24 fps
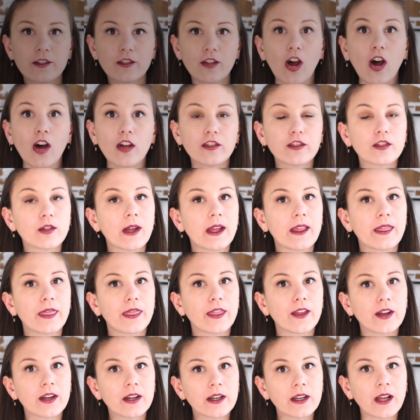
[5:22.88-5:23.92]
also a
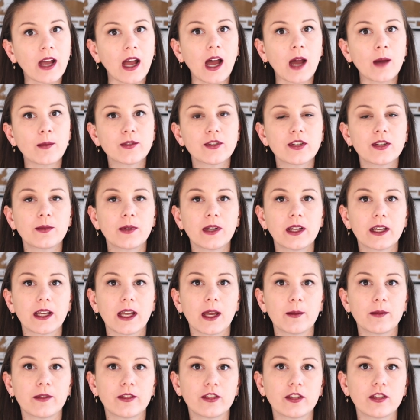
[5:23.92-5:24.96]
third option when it
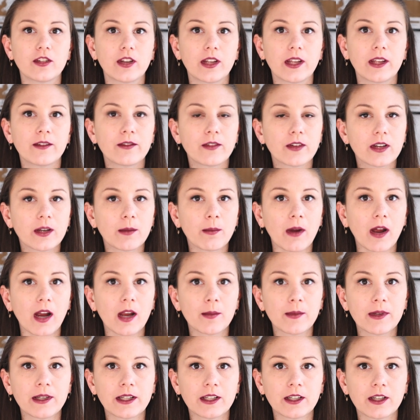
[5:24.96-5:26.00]
comes to looking for an
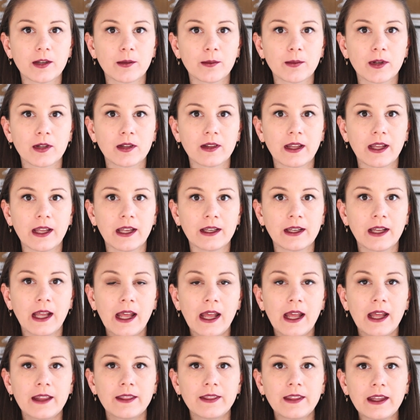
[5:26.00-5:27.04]
apartment here in Berlin.
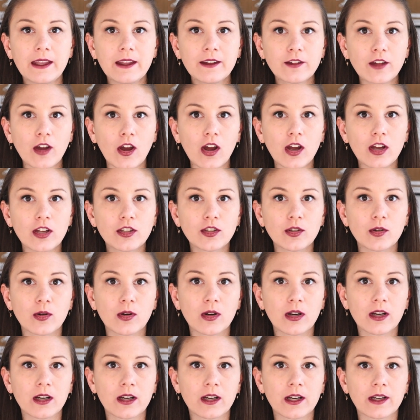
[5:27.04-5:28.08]
These are
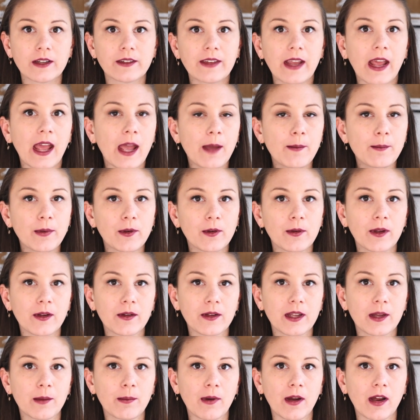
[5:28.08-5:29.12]
your
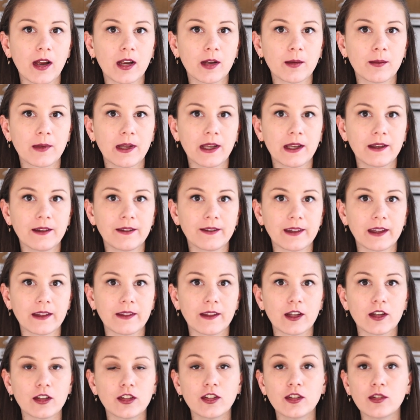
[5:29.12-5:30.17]
temporary apartments.
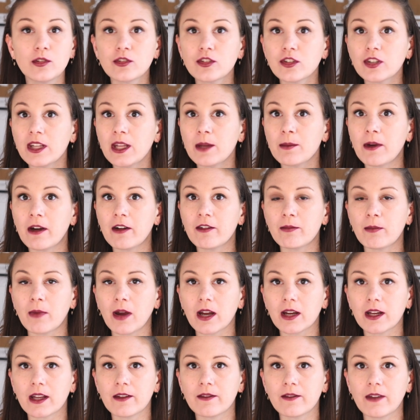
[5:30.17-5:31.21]
They're usually above
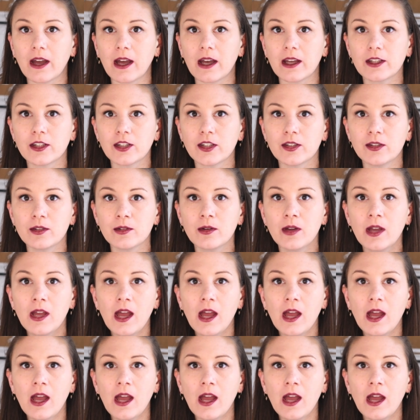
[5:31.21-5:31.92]
market value,